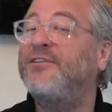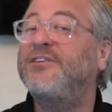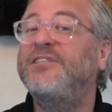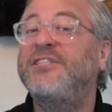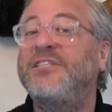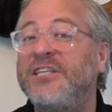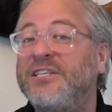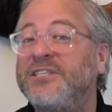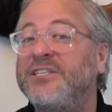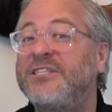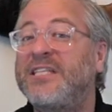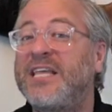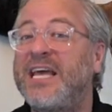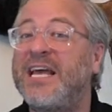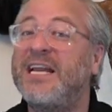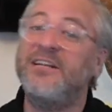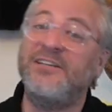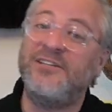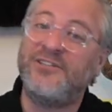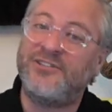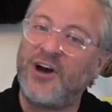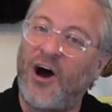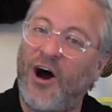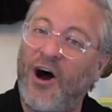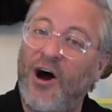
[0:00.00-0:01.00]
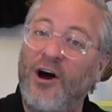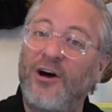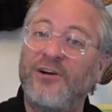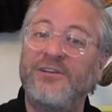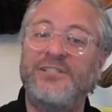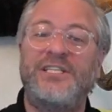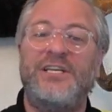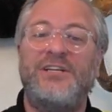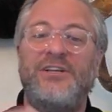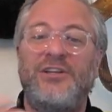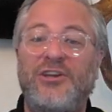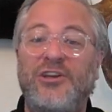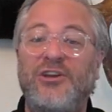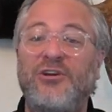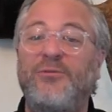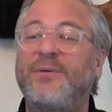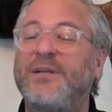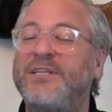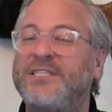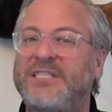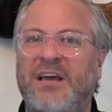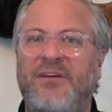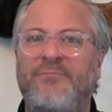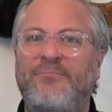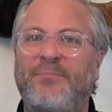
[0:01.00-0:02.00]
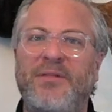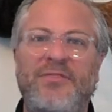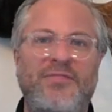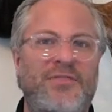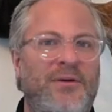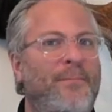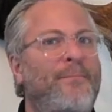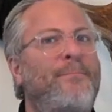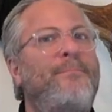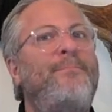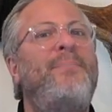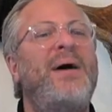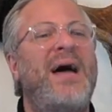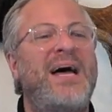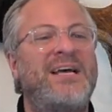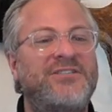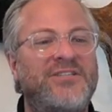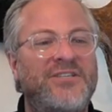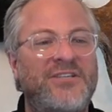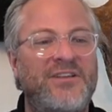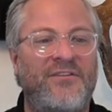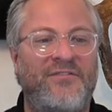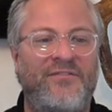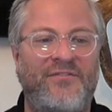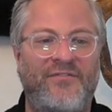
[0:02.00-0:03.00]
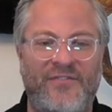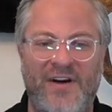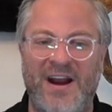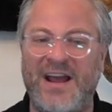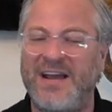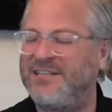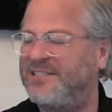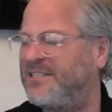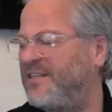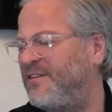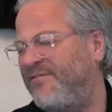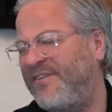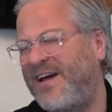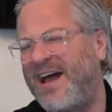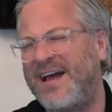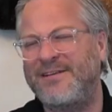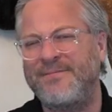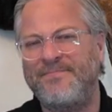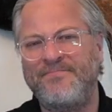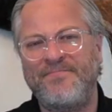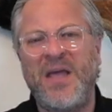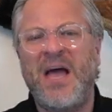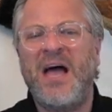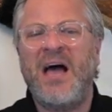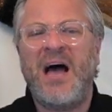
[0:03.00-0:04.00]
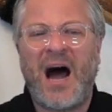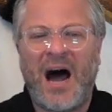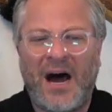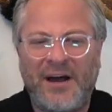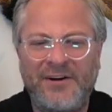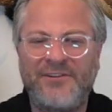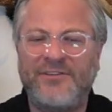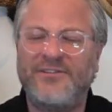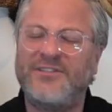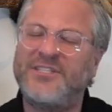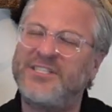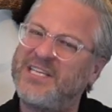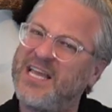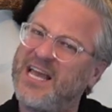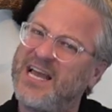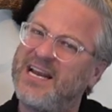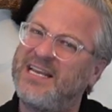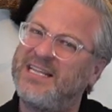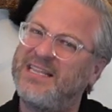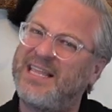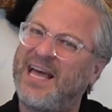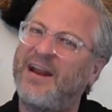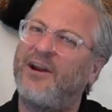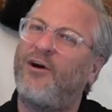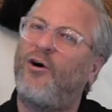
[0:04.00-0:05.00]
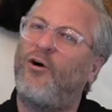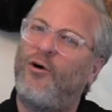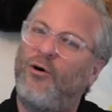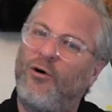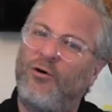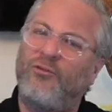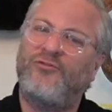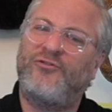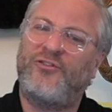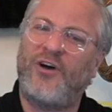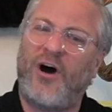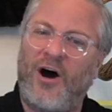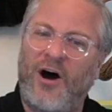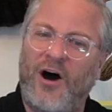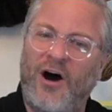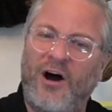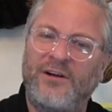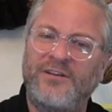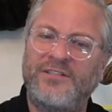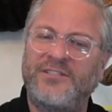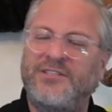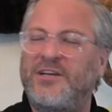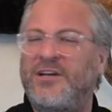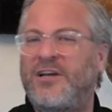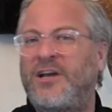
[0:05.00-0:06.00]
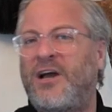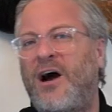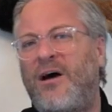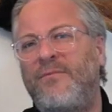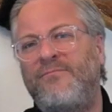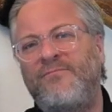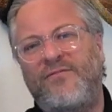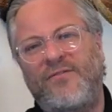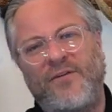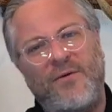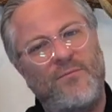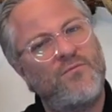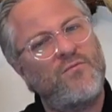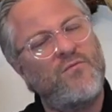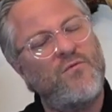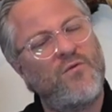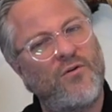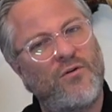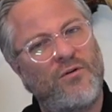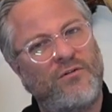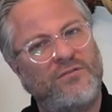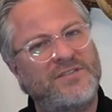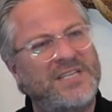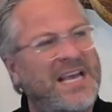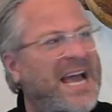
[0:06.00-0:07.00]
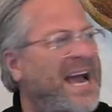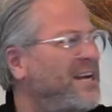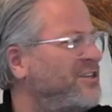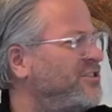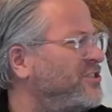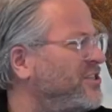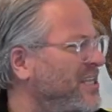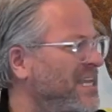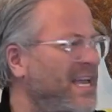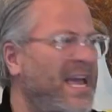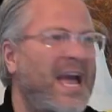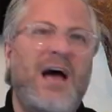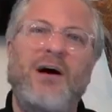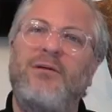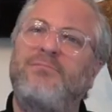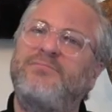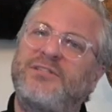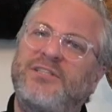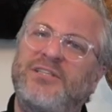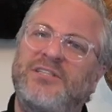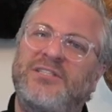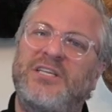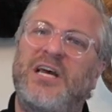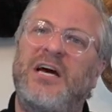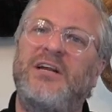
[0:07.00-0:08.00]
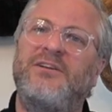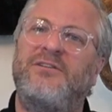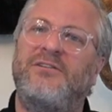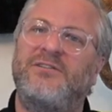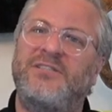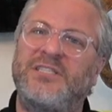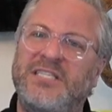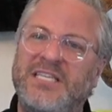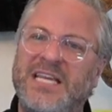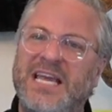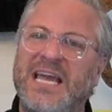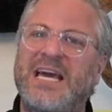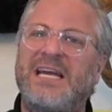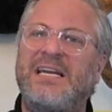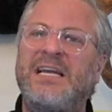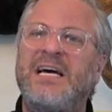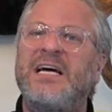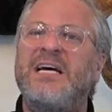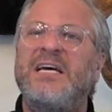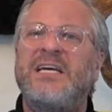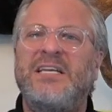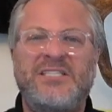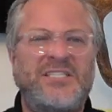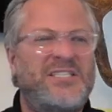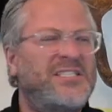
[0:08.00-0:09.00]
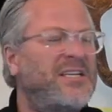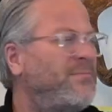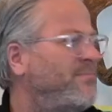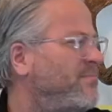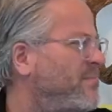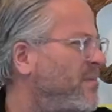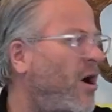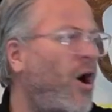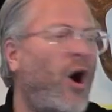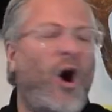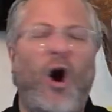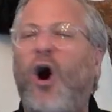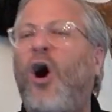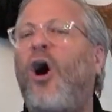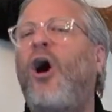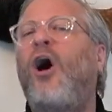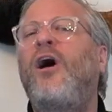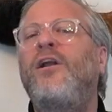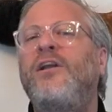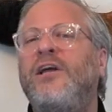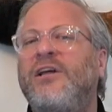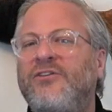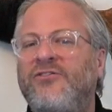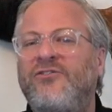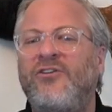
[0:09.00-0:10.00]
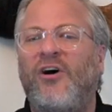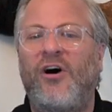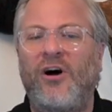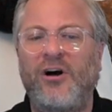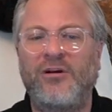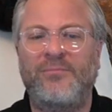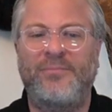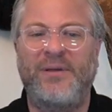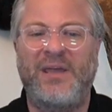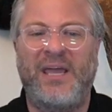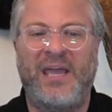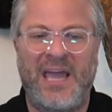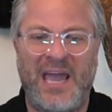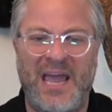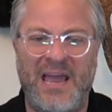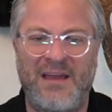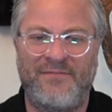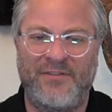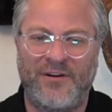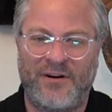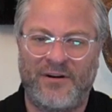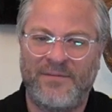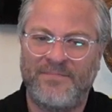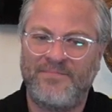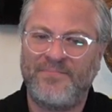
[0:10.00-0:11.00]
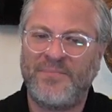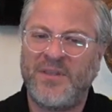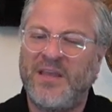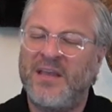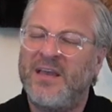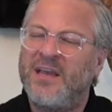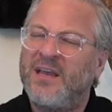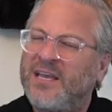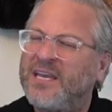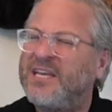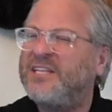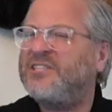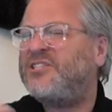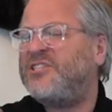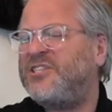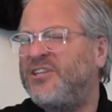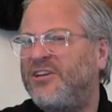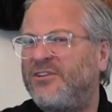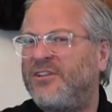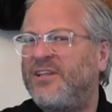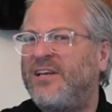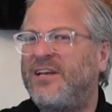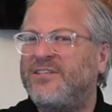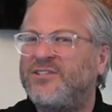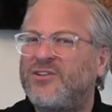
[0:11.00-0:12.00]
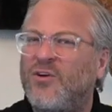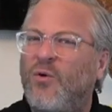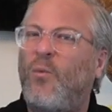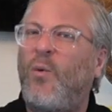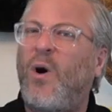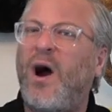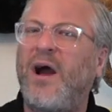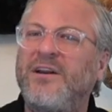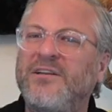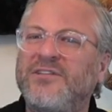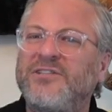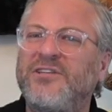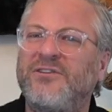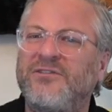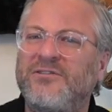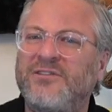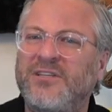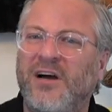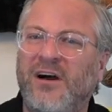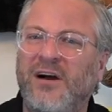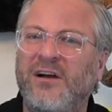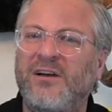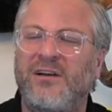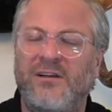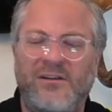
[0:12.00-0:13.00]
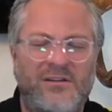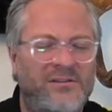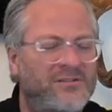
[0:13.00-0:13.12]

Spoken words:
since then, dogs and humans have been the best of friends. In fact, understanding that all dogs come from wolves actually helps us understand some odd dog behavior. Consider this. Why does your dog